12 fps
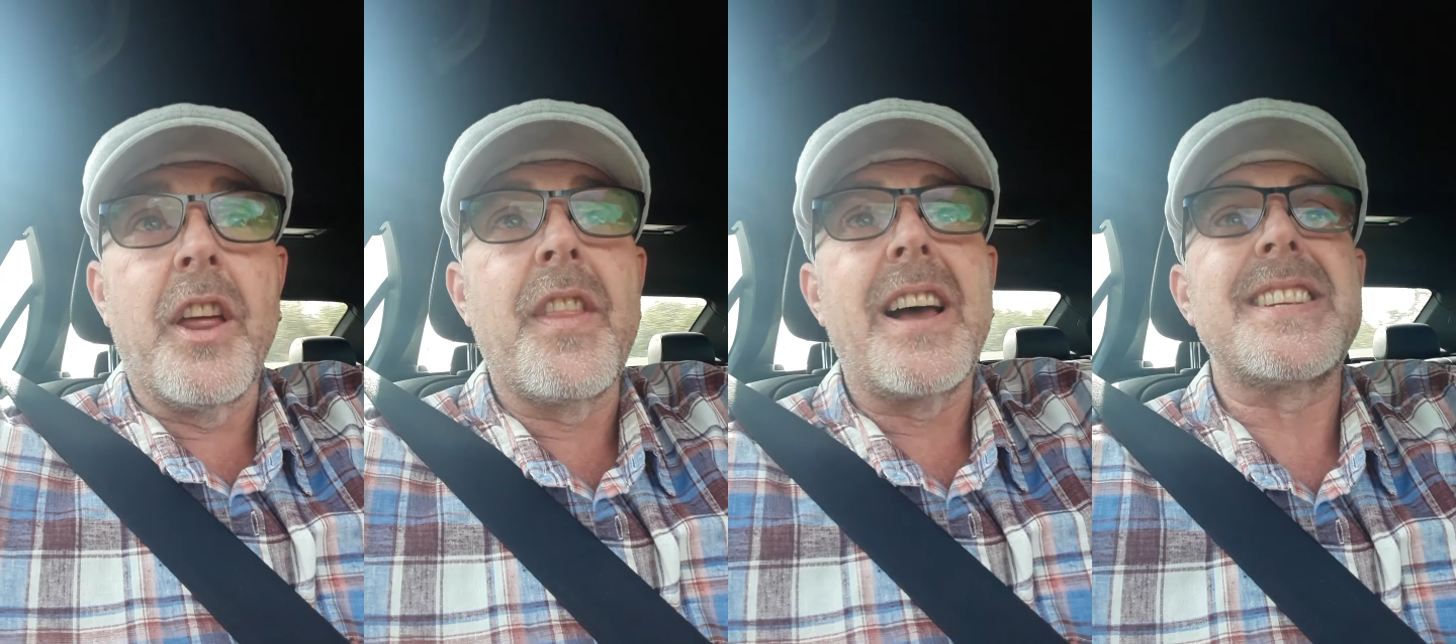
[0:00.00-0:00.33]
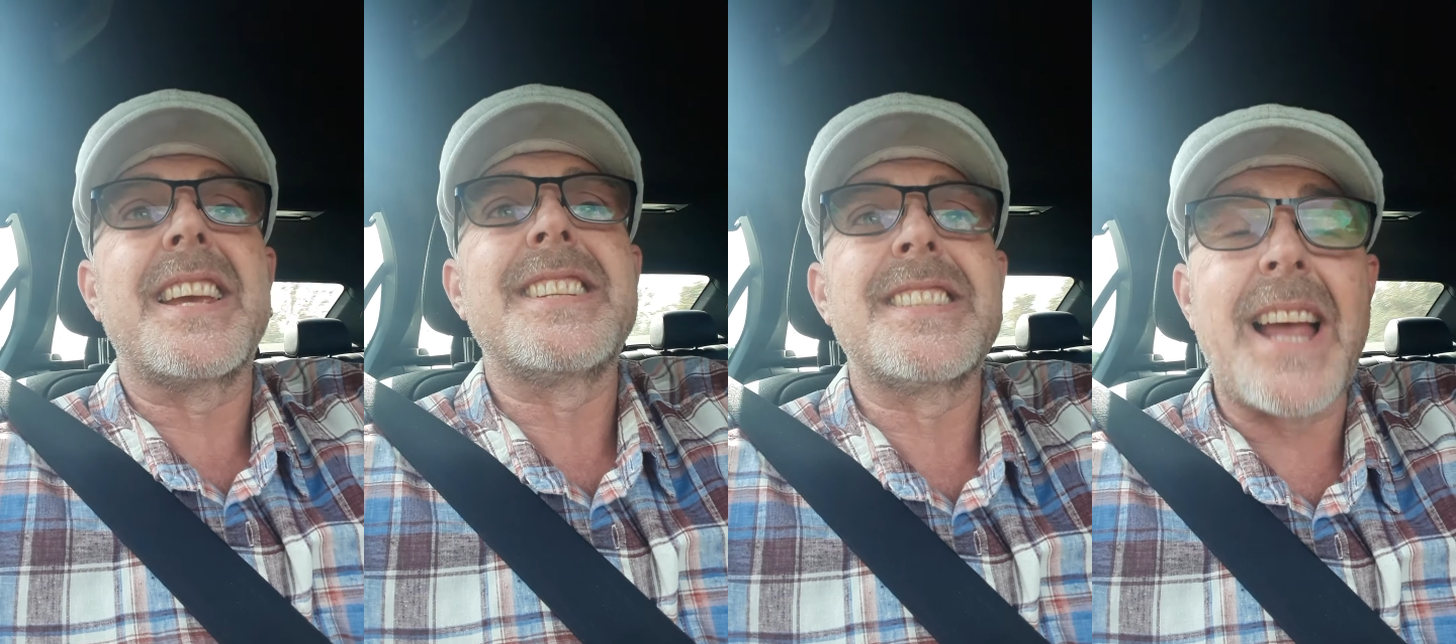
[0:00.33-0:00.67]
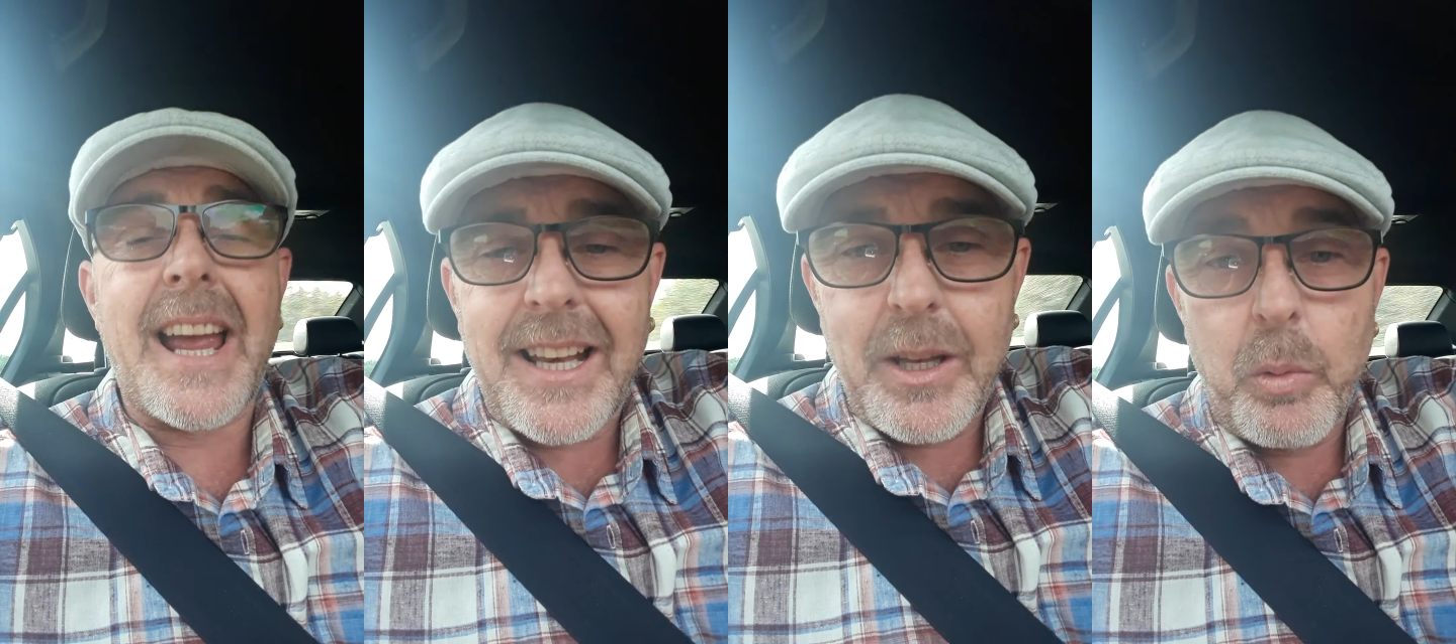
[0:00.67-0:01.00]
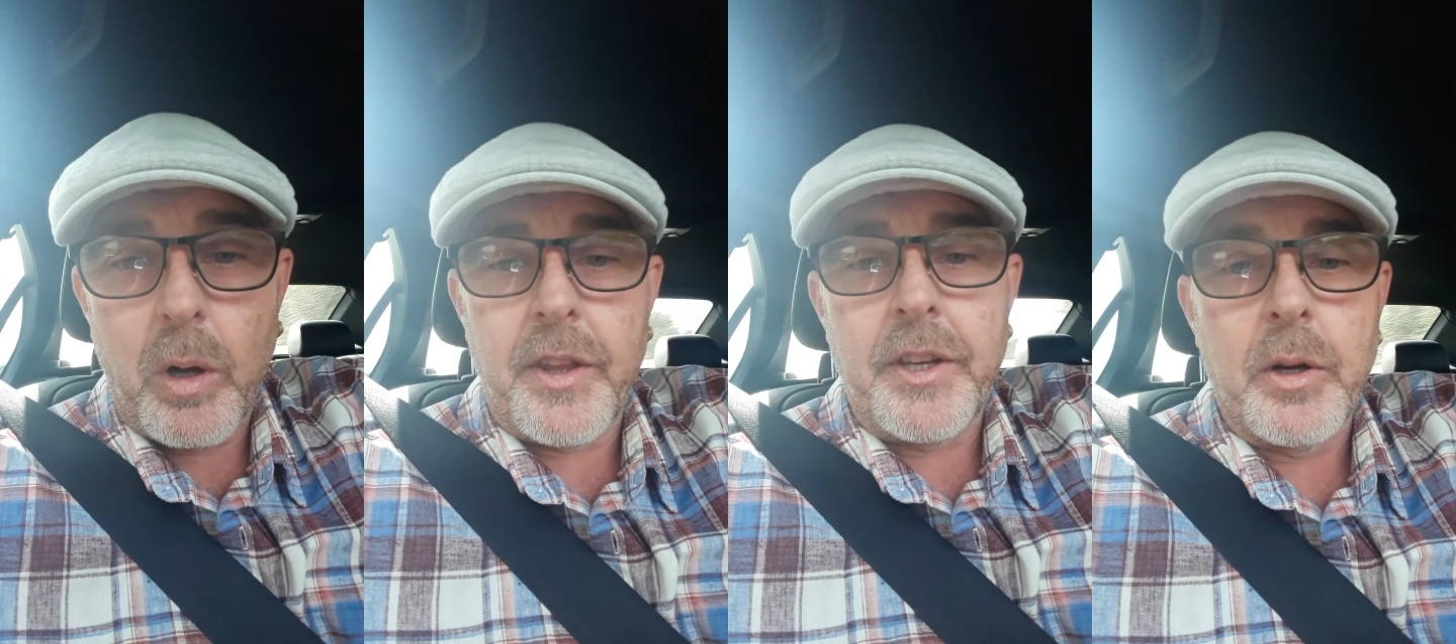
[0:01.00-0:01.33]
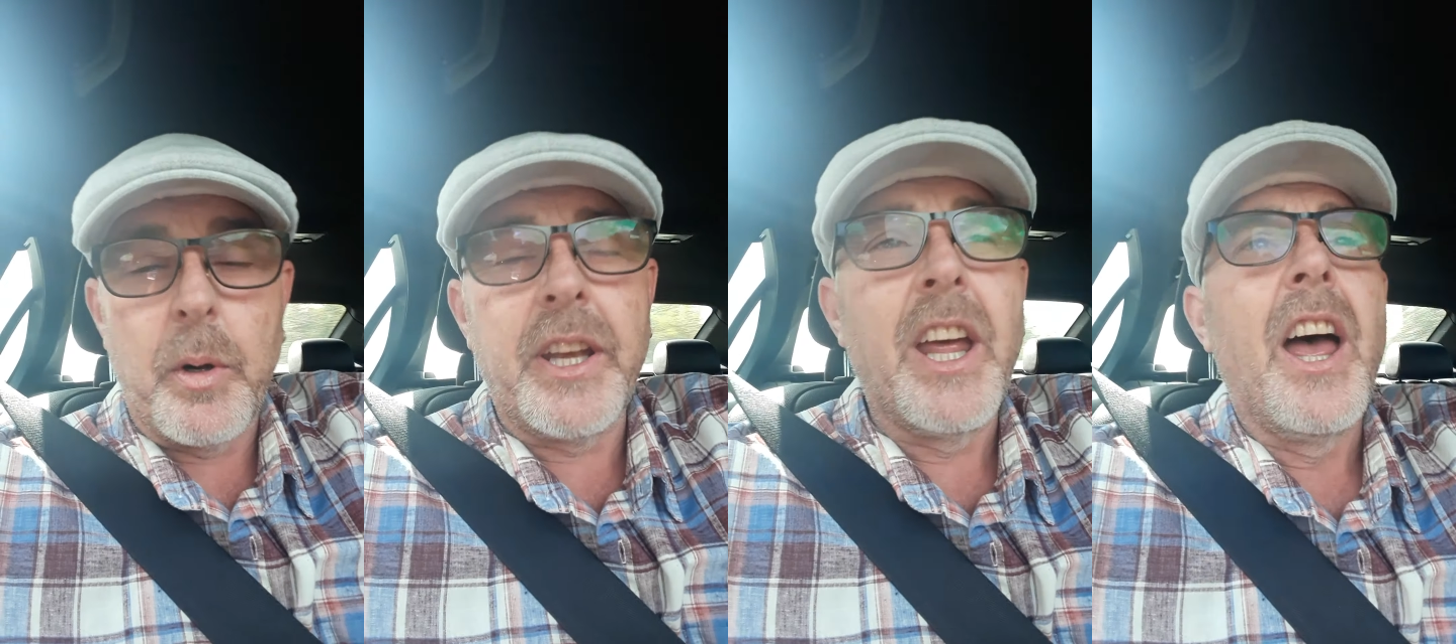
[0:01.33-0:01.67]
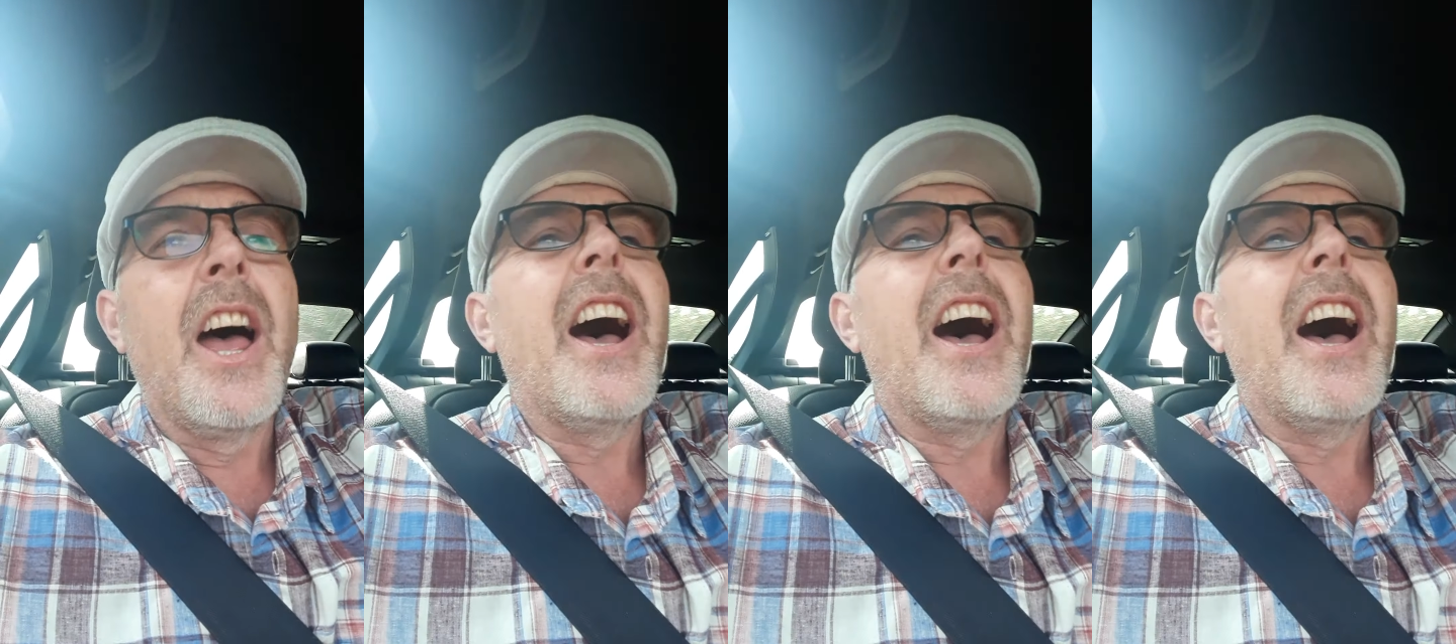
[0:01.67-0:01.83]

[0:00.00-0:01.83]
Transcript: and that's exactly what they're doing.